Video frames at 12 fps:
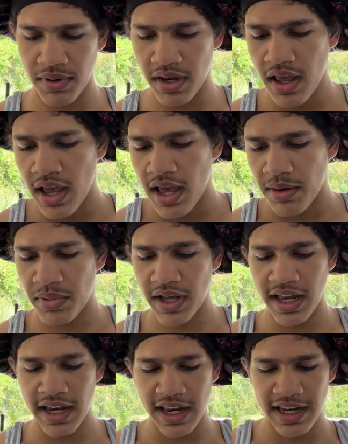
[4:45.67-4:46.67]
But
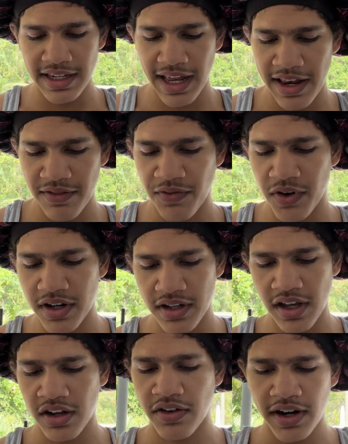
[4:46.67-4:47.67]
for
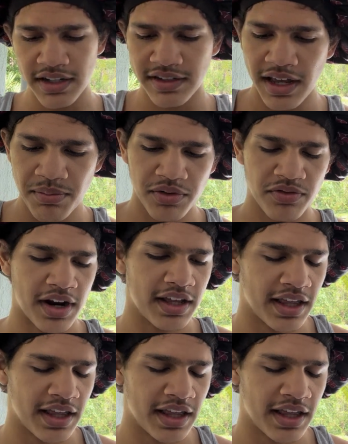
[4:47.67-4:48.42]
a great example, right?